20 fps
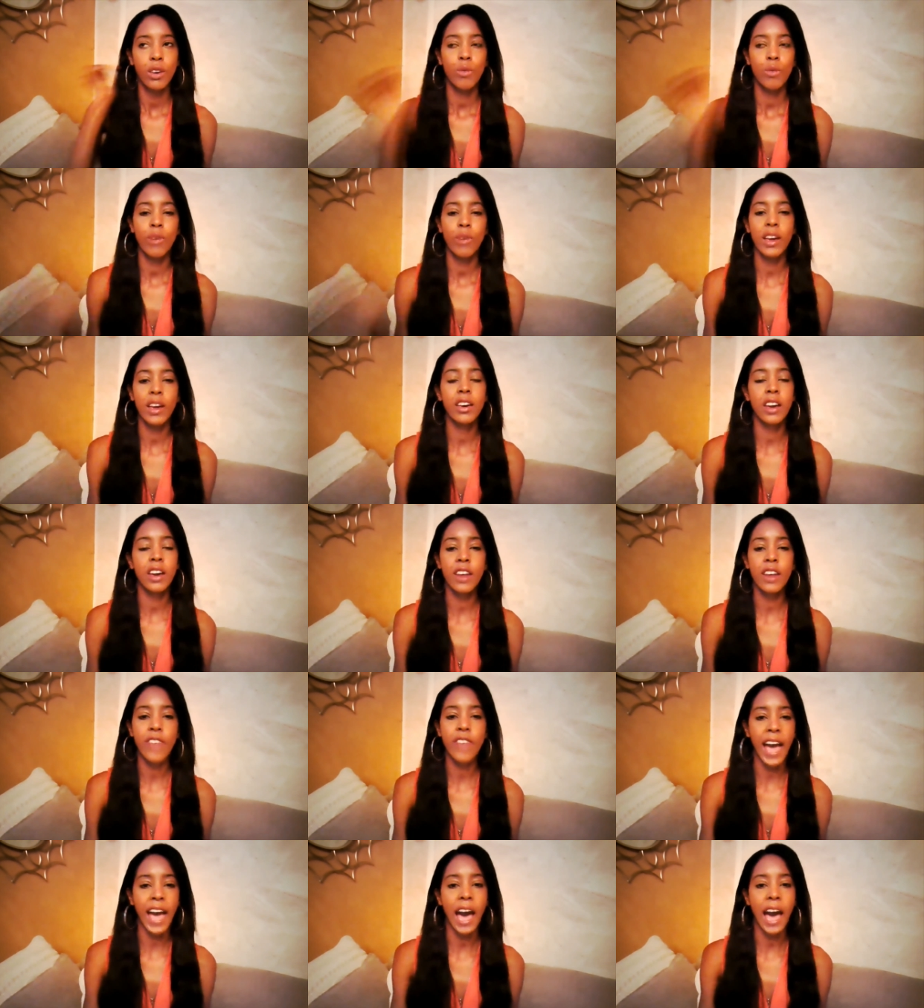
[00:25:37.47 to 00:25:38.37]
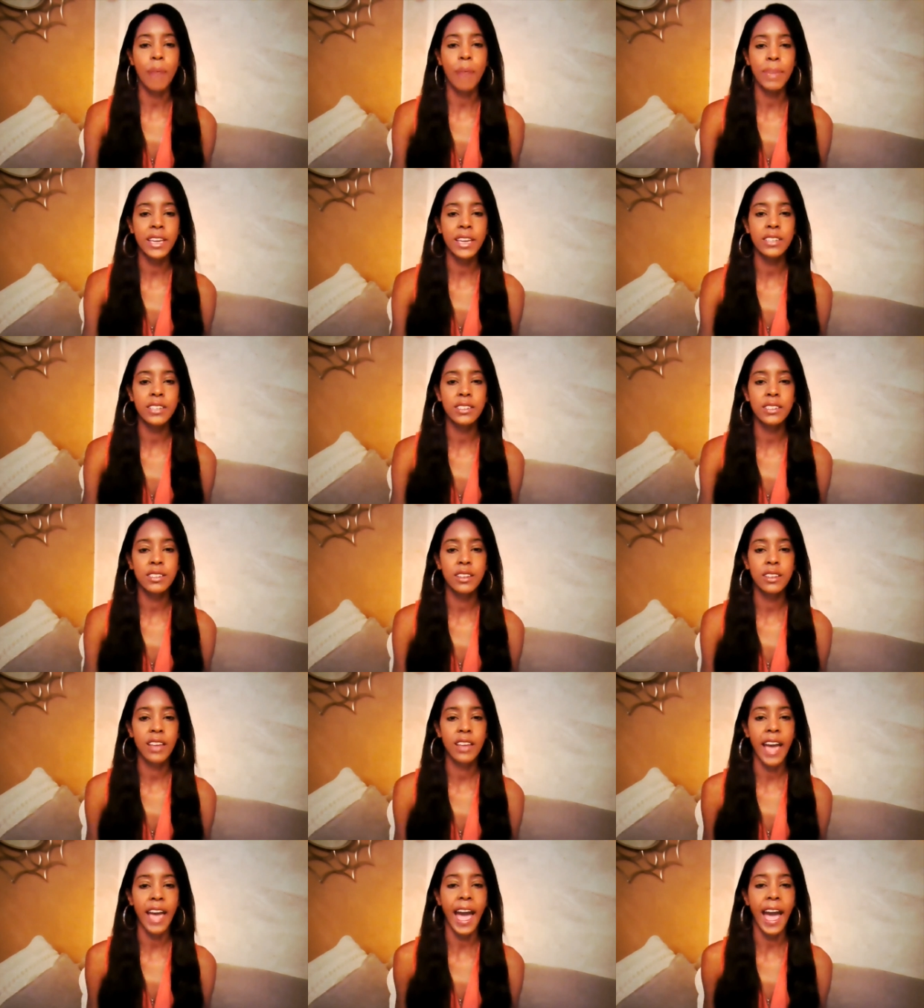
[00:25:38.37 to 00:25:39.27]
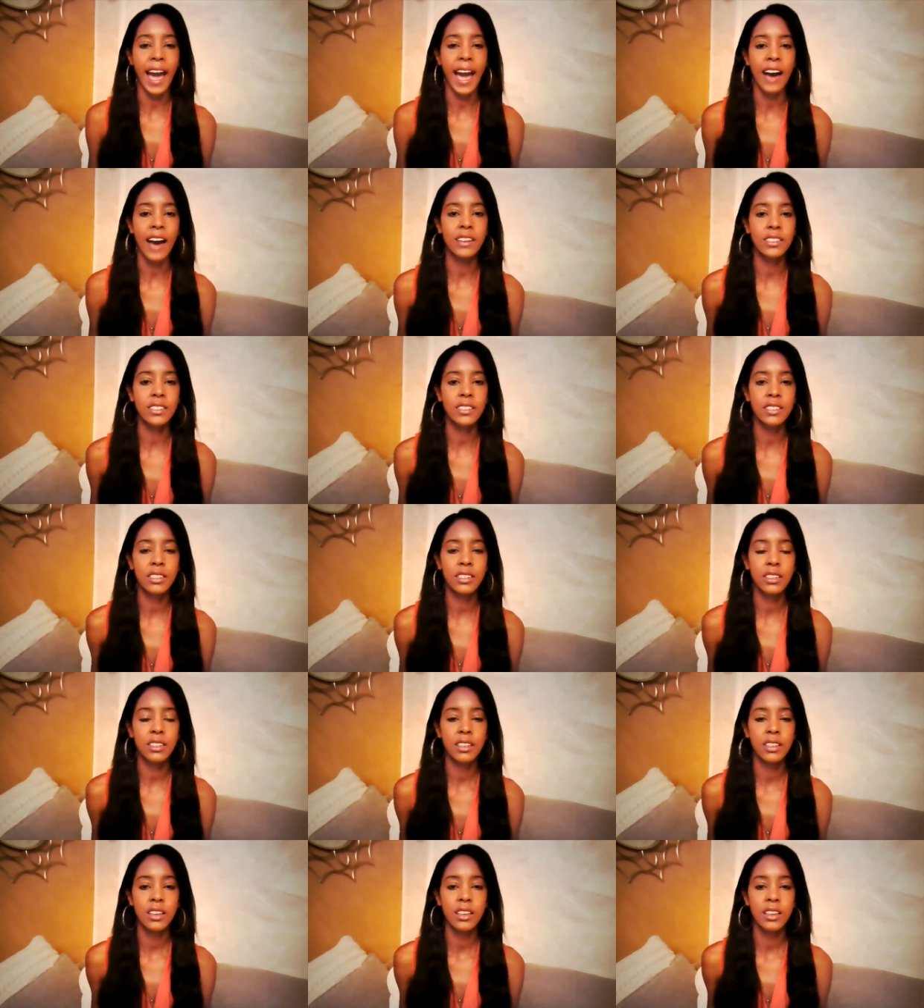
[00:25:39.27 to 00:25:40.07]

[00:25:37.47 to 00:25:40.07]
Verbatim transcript: what could have happened has.